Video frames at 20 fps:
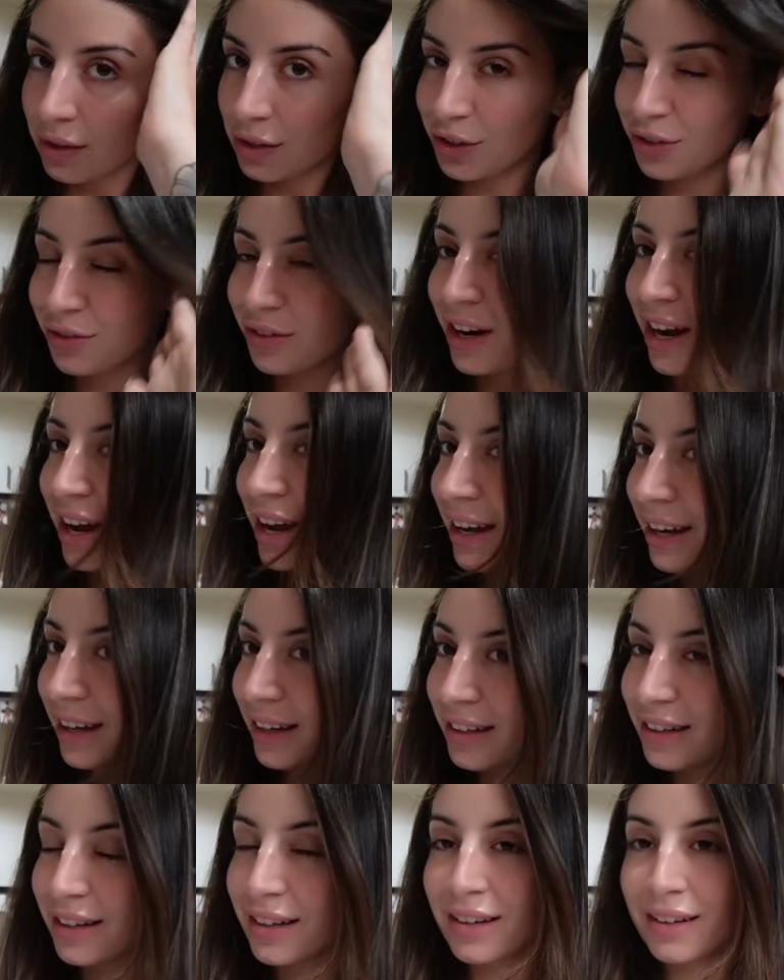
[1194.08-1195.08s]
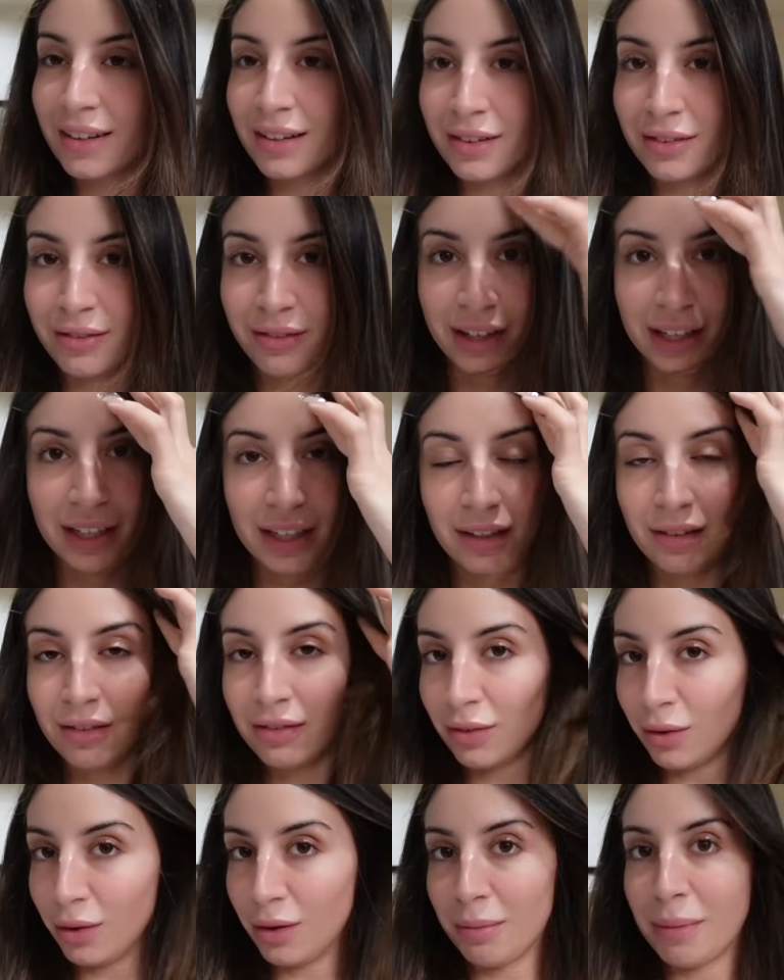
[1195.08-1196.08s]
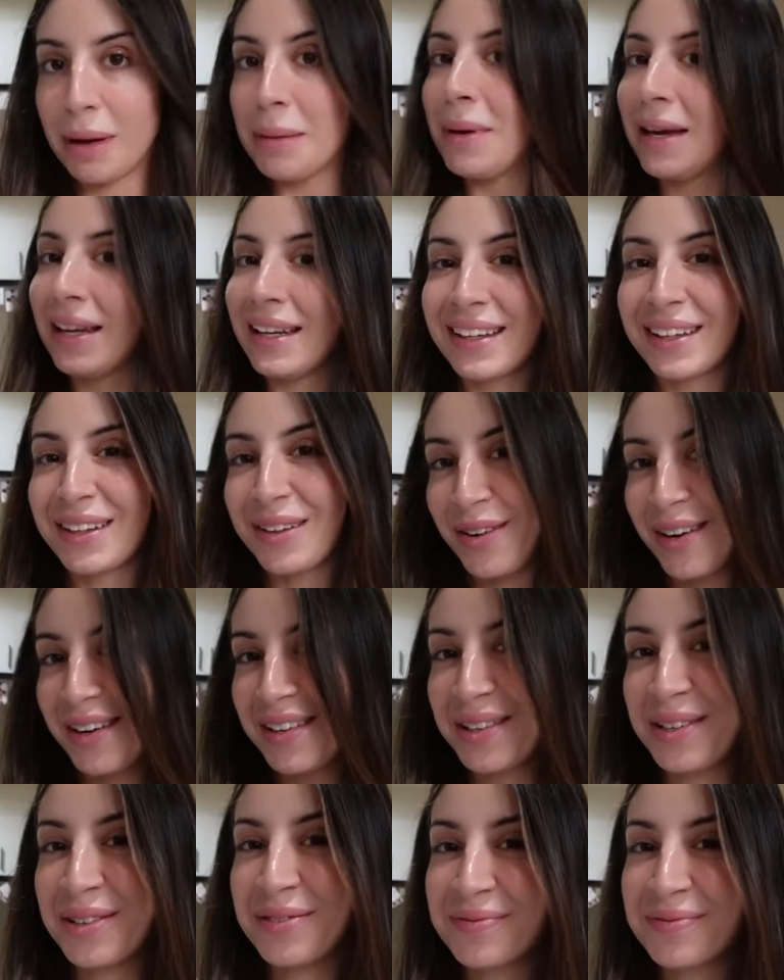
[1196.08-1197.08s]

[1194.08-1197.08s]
Dried, ready for my pedicure.